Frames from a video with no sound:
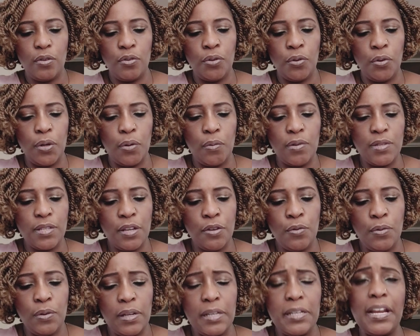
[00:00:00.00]
You know, he was a
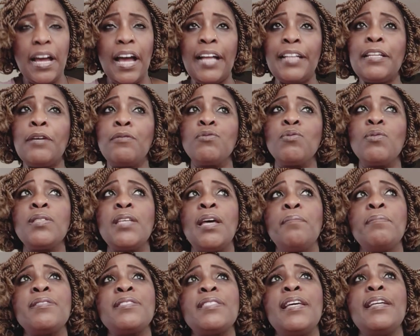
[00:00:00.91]
good leader. And there was one
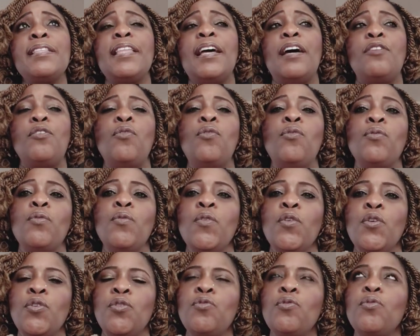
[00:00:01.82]
time he said that, oh,
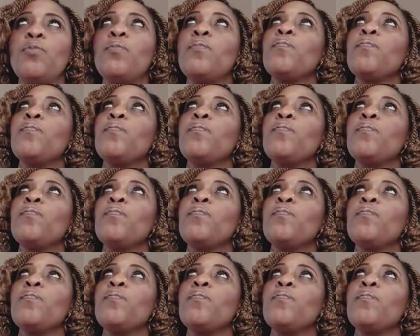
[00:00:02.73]
you know,